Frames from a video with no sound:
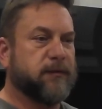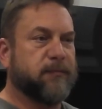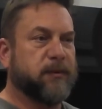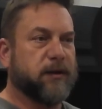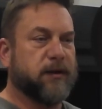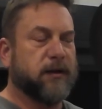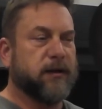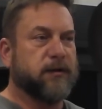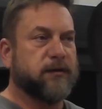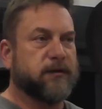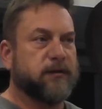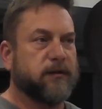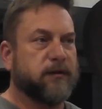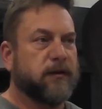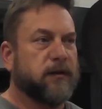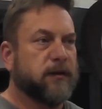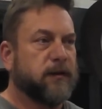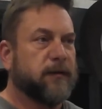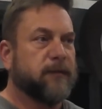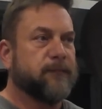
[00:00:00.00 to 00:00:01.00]
because
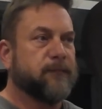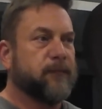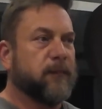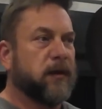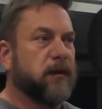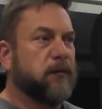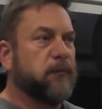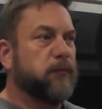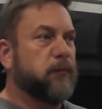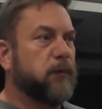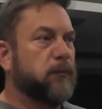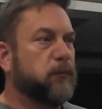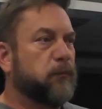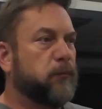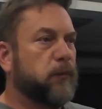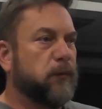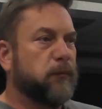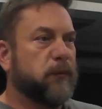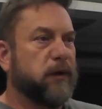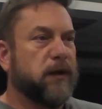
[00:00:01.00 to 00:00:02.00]

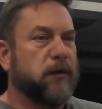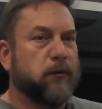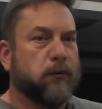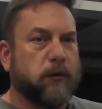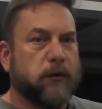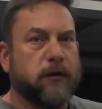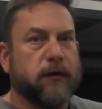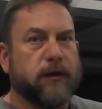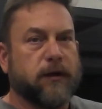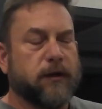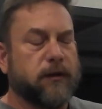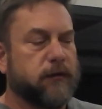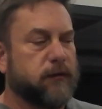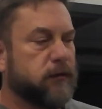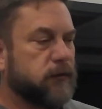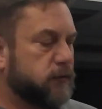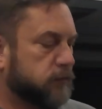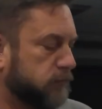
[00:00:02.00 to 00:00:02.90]
when we ordered it,